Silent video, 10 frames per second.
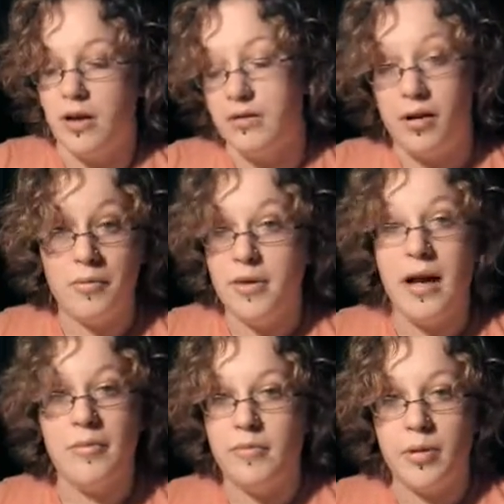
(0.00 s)
I thought,
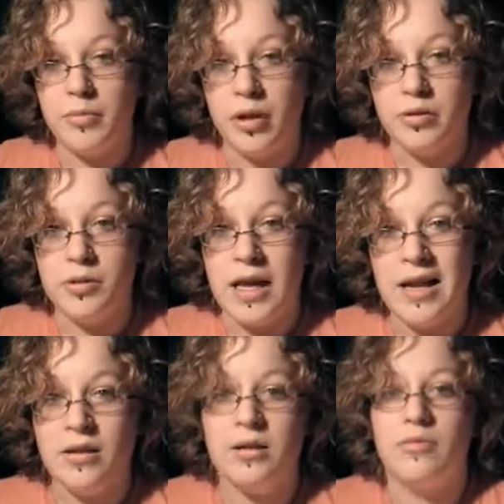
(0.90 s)
yeah, I'm not doing
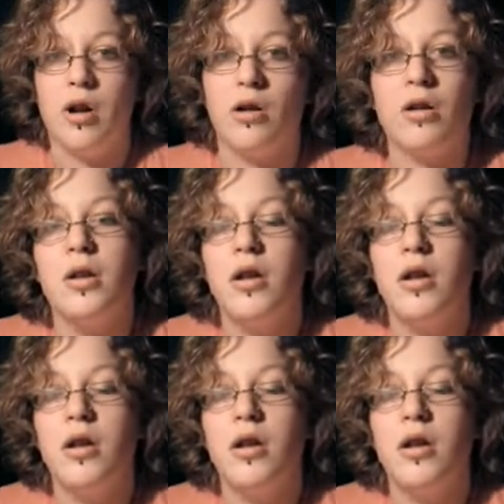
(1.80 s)
anything wrong.